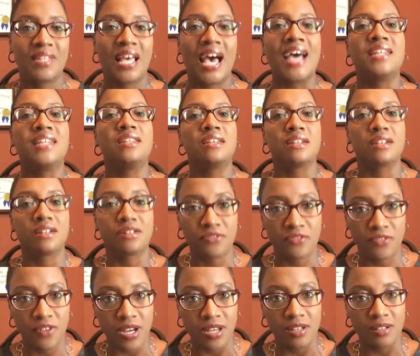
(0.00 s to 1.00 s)
I did it
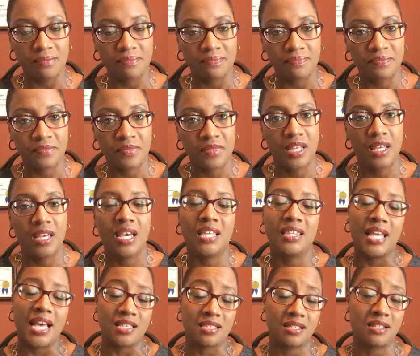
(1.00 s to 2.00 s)
afraid. And
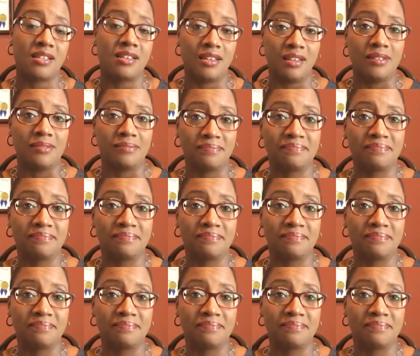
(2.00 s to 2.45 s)
that's the key.